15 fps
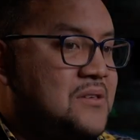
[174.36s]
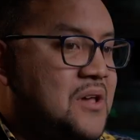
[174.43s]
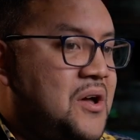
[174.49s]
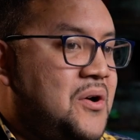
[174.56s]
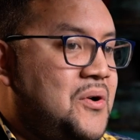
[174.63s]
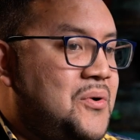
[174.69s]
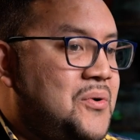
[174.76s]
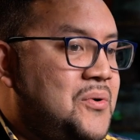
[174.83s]

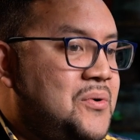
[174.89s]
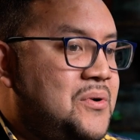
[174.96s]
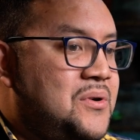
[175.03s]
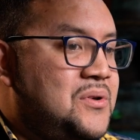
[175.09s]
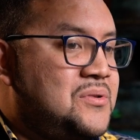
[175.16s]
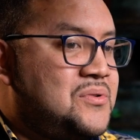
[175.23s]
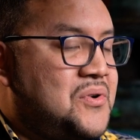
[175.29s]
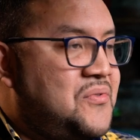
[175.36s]
so
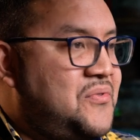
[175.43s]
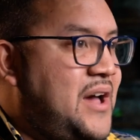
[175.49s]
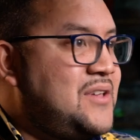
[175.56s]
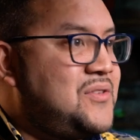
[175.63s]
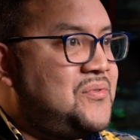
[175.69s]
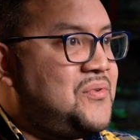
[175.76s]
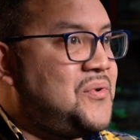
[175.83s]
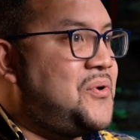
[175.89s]
you sort of
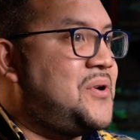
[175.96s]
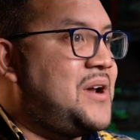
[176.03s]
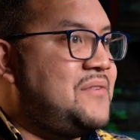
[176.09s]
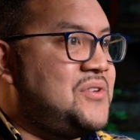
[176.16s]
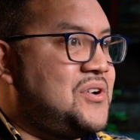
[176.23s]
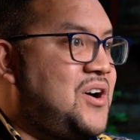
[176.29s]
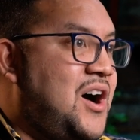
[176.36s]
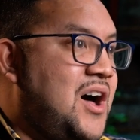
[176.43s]
fast forward
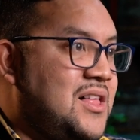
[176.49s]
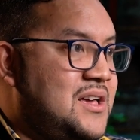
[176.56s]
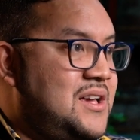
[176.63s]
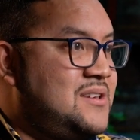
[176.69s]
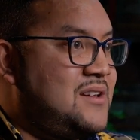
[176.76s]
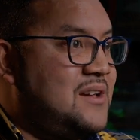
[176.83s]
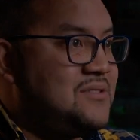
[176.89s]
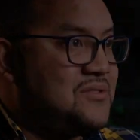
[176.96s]
after college, I